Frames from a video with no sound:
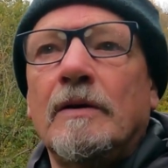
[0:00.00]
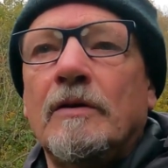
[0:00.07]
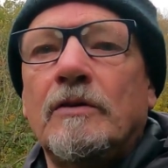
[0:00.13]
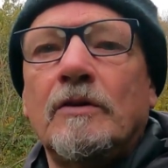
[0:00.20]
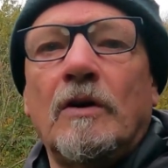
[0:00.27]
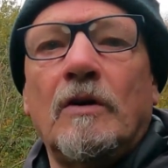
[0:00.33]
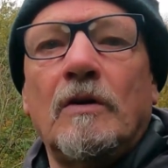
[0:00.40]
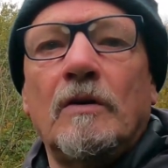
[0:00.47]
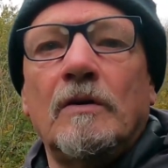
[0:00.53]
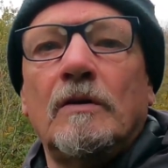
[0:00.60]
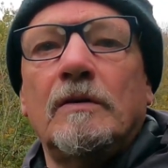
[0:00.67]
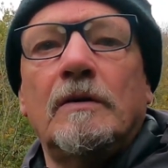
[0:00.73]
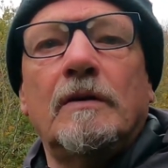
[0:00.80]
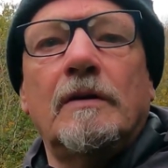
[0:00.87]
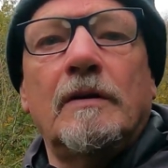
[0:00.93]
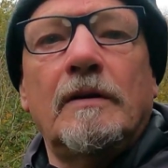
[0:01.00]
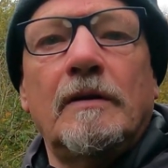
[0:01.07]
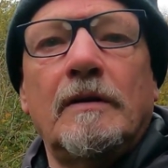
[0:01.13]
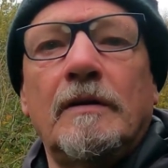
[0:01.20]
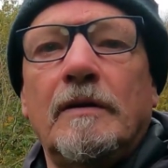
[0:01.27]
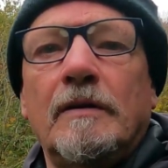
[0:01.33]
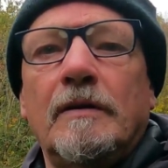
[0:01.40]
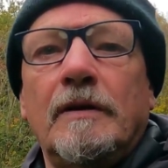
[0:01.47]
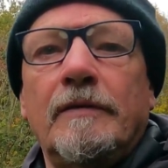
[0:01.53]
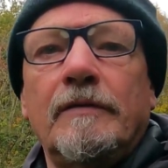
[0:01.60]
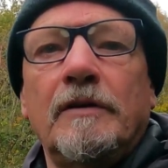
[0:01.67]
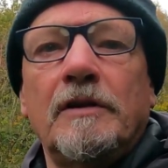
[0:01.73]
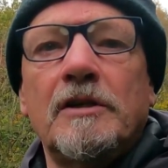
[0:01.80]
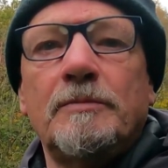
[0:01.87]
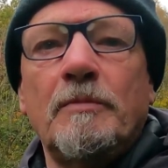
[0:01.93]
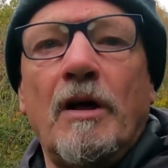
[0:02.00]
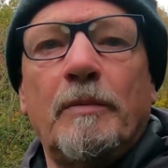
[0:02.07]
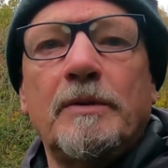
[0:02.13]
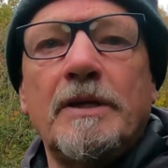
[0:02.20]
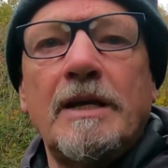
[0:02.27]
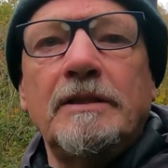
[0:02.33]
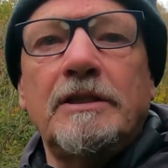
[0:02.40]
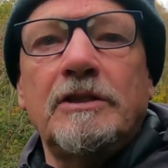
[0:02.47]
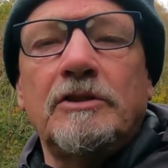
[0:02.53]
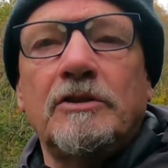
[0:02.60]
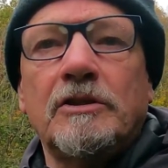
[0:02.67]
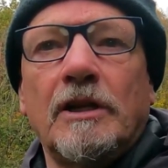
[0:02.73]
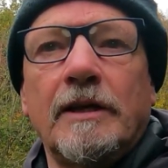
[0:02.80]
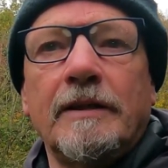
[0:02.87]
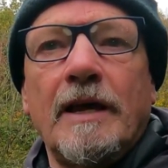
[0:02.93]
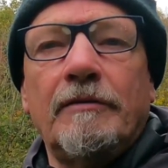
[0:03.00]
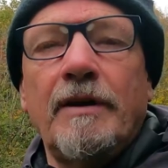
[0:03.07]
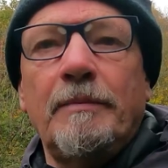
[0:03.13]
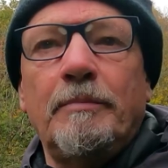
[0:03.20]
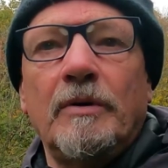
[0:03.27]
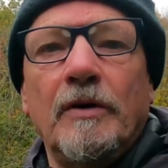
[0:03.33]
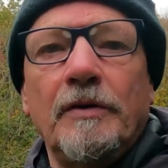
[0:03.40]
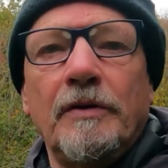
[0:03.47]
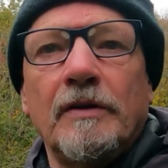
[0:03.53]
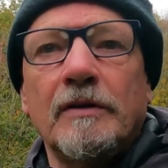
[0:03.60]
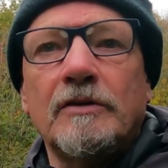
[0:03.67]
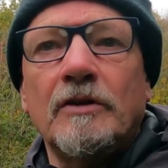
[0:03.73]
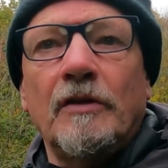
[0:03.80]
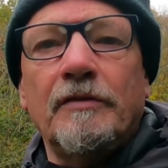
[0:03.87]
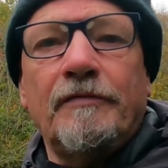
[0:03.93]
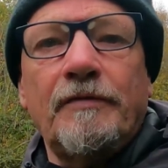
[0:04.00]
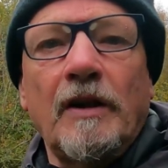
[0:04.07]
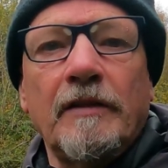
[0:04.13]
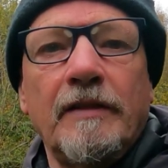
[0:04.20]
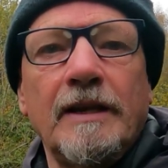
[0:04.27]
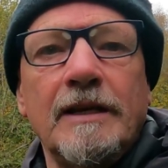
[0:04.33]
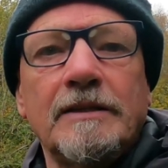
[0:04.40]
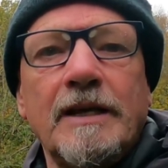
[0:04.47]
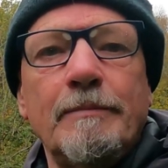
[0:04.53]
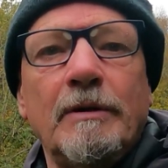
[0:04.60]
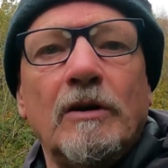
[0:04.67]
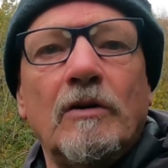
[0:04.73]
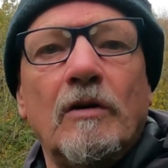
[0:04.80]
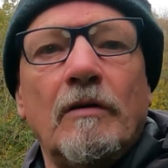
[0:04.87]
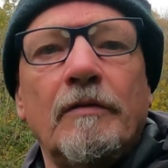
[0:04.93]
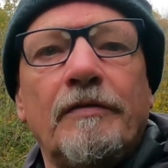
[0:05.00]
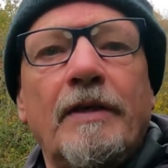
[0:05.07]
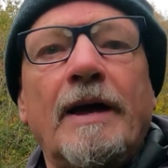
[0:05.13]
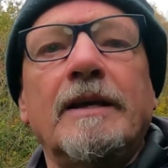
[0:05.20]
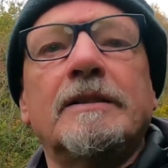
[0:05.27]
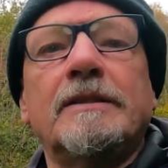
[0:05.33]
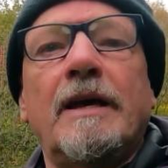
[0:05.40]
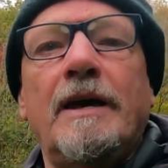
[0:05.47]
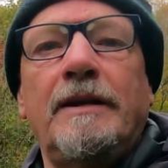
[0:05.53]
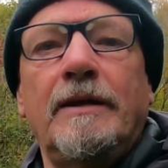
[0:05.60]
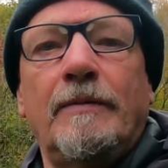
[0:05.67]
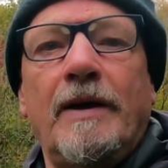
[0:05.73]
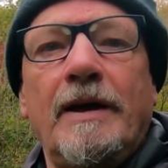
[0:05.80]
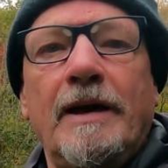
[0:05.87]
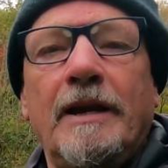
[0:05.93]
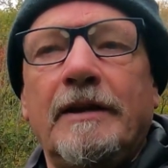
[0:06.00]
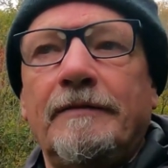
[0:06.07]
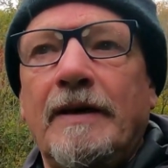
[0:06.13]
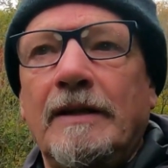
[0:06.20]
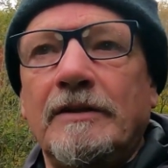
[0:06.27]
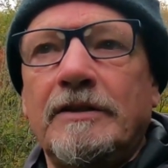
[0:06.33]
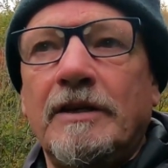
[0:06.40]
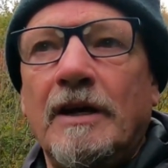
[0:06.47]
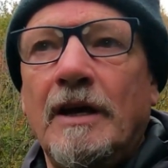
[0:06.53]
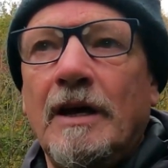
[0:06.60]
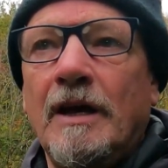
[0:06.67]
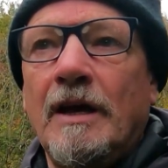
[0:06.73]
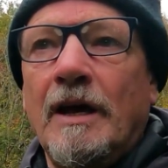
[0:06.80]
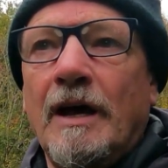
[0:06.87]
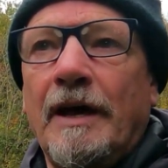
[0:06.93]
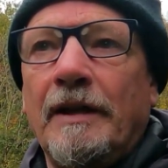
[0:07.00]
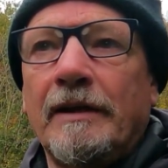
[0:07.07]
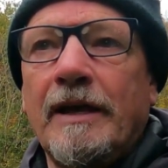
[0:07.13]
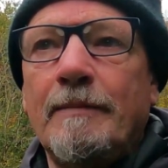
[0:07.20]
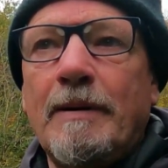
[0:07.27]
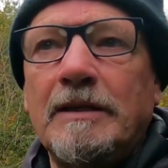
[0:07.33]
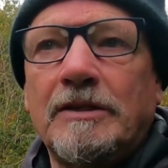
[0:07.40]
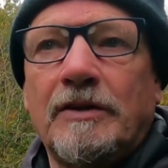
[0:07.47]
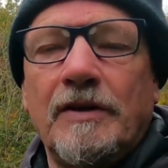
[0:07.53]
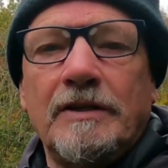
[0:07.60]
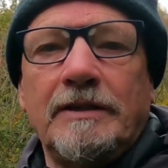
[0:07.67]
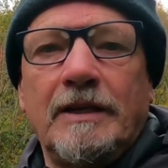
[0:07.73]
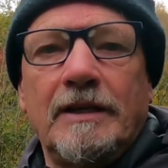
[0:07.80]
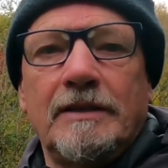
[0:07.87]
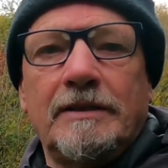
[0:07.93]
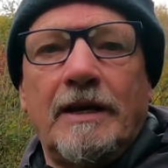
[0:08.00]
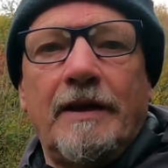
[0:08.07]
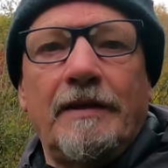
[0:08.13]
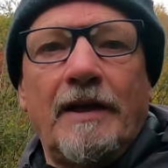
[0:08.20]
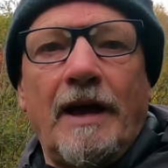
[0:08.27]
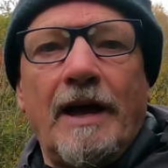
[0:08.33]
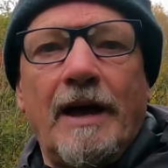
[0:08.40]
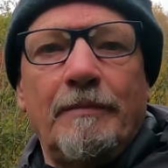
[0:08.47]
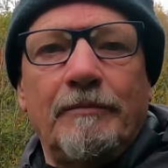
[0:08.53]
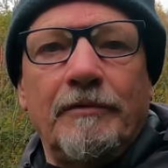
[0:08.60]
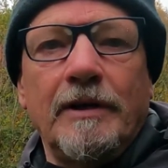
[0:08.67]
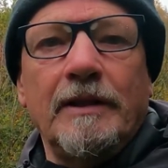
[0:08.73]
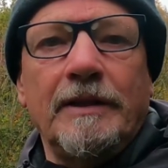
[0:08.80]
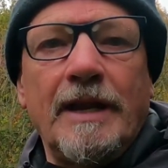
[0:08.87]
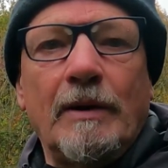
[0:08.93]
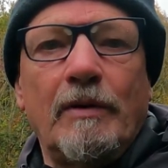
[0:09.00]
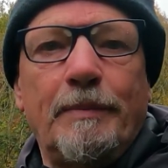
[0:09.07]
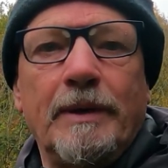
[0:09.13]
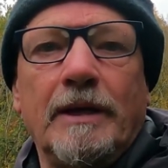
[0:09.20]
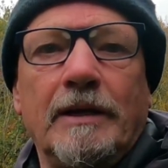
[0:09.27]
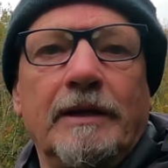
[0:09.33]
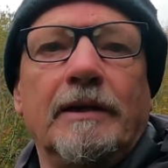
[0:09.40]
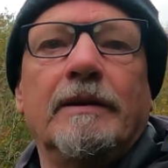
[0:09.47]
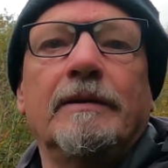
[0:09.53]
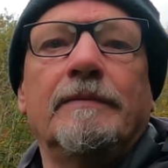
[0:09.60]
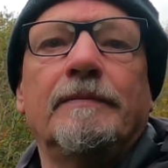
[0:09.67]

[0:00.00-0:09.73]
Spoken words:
so if only a small percentage, just click that red button. So follow the links down below. Thanks anyway in advance, and I'll get back to Christine and say that I am really now appealing.